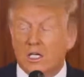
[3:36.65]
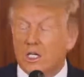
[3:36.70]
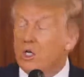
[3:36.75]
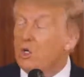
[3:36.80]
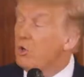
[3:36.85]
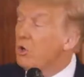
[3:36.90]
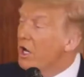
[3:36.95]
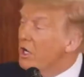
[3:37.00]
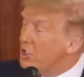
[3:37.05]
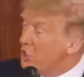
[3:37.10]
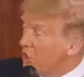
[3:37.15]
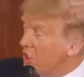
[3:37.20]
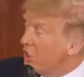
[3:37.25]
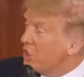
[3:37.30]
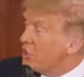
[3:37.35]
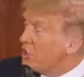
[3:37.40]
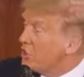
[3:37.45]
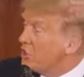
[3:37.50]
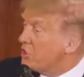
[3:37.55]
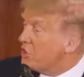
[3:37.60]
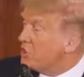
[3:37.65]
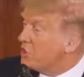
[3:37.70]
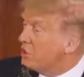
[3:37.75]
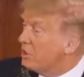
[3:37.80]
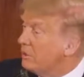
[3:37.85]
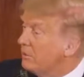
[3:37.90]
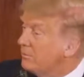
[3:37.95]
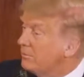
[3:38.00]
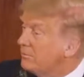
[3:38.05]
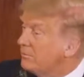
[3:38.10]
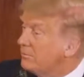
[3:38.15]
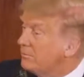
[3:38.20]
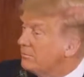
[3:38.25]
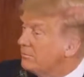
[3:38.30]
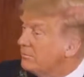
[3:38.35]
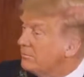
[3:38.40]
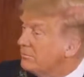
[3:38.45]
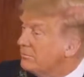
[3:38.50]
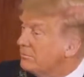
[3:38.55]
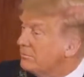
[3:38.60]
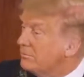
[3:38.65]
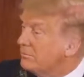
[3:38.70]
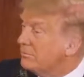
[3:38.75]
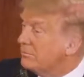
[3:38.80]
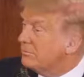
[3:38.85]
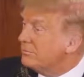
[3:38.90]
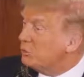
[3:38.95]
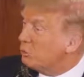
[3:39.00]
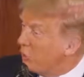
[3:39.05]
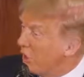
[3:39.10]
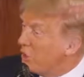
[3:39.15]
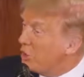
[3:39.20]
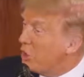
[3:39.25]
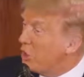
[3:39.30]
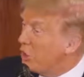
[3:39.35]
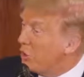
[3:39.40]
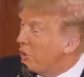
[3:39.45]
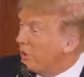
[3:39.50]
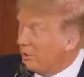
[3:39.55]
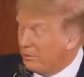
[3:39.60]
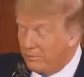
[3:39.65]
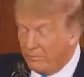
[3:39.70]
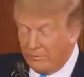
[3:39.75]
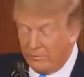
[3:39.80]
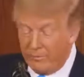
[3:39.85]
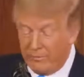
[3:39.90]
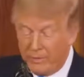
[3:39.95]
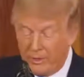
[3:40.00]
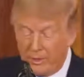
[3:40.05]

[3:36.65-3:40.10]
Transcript: Congratulations. Great going.